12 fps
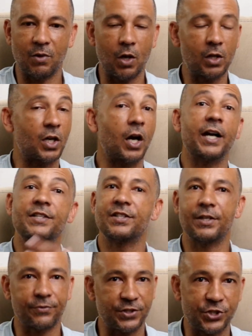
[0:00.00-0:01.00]
all kinds
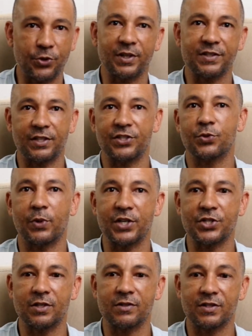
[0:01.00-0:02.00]
of different shooting
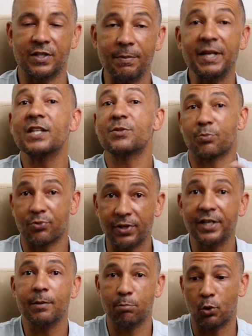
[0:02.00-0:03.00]
situations, to me, is
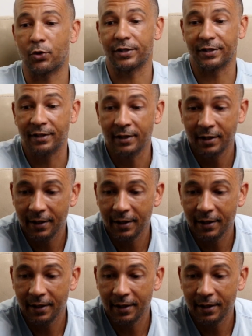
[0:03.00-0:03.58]
pretty important.